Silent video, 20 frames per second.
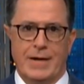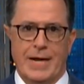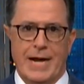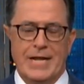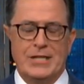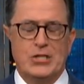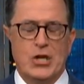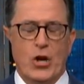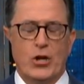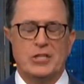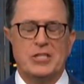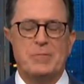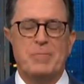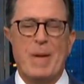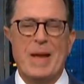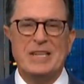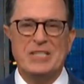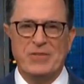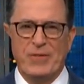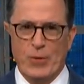it's called
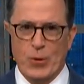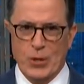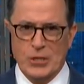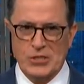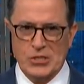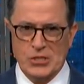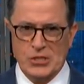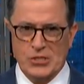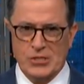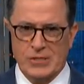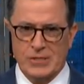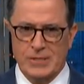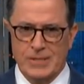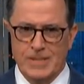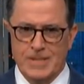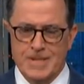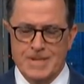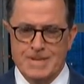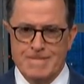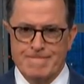Space Force,
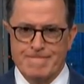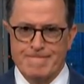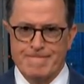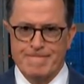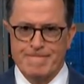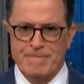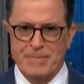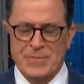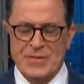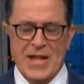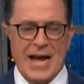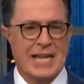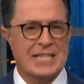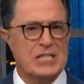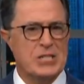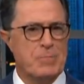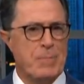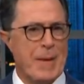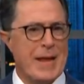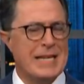not
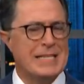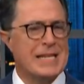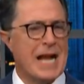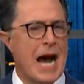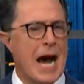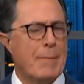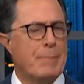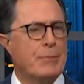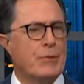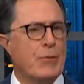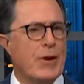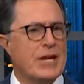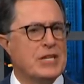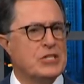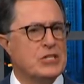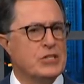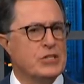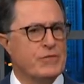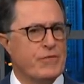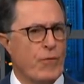Space
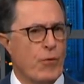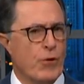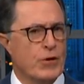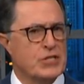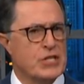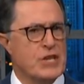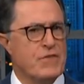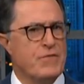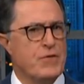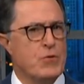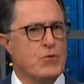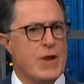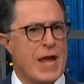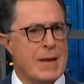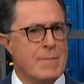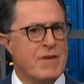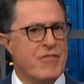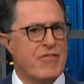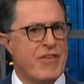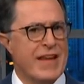Operations Force. If you
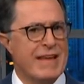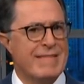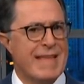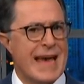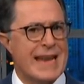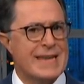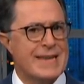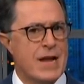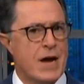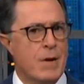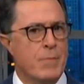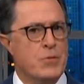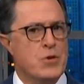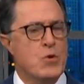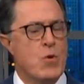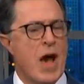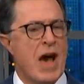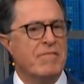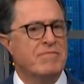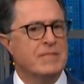name a thing that dumb,
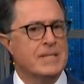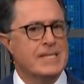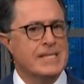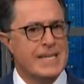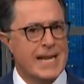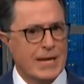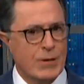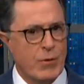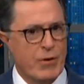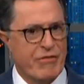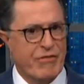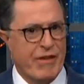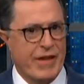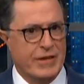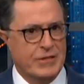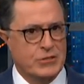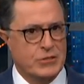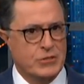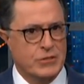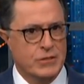you have to stick with
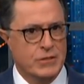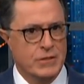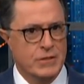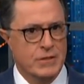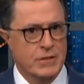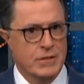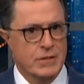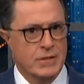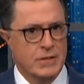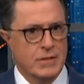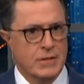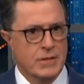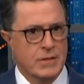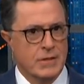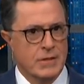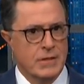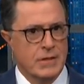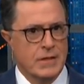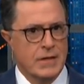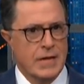it.
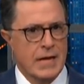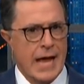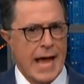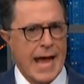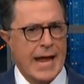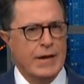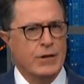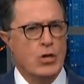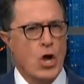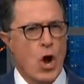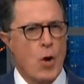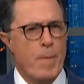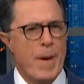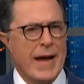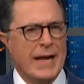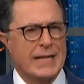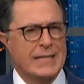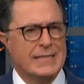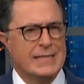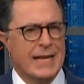and go
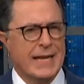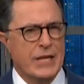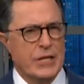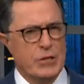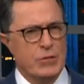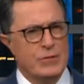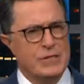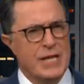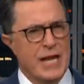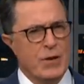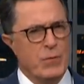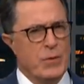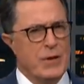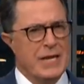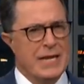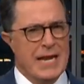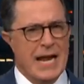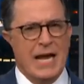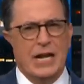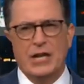back a second. You said we
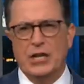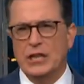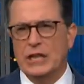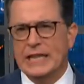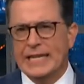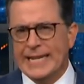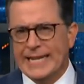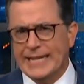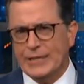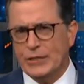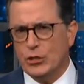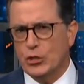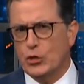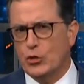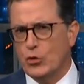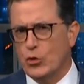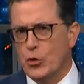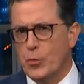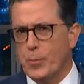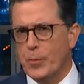need an elite
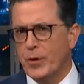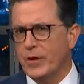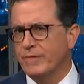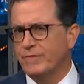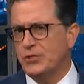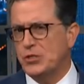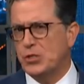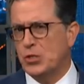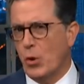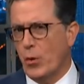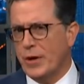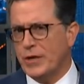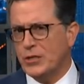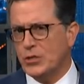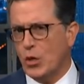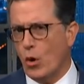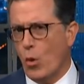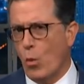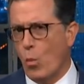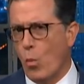group of joint
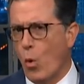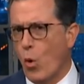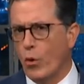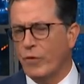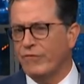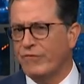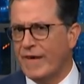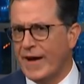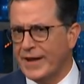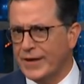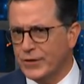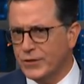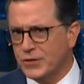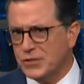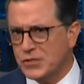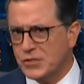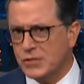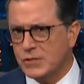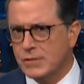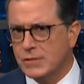
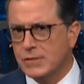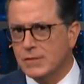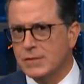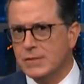warfighters?